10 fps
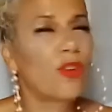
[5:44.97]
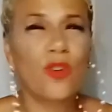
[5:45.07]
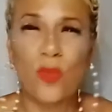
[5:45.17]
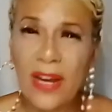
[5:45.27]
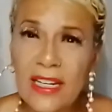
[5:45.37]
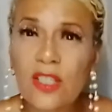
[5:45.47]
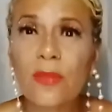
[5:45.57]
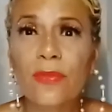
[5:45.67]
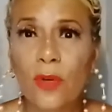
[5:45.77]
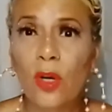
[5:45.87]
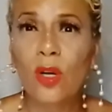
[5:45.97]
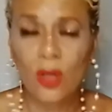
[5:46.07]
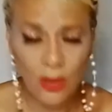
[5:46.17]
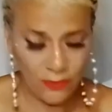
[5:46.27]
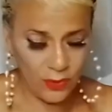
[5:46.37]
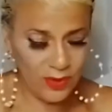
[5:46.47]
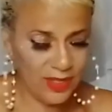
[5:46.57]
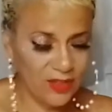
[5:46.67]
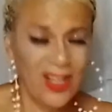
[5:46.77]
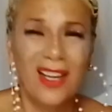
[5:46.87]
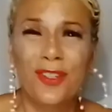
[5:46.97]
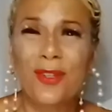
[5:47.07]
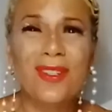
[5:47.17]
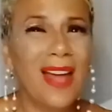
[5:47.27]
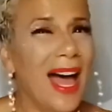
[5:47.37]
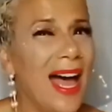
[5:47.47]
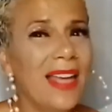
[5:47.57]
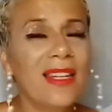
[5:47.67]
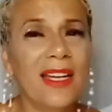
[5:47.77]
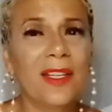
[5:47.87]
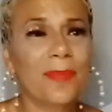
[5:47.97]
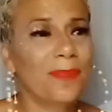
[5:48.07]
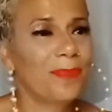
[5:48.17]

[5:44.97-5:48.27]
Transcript: grateful for this you're not like